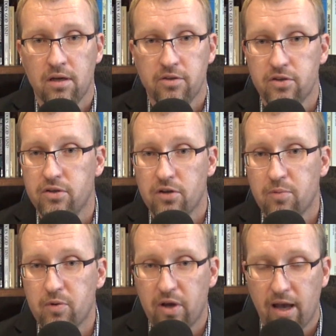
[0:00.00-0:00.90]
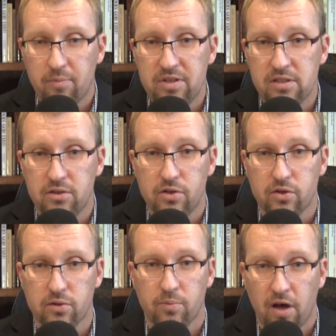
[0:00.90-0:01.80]
to determine what happens into
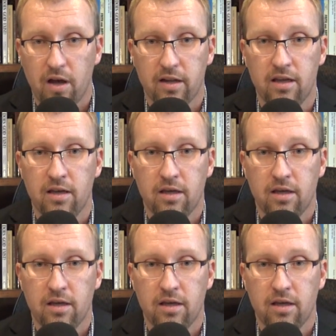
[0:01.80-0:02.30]
her body,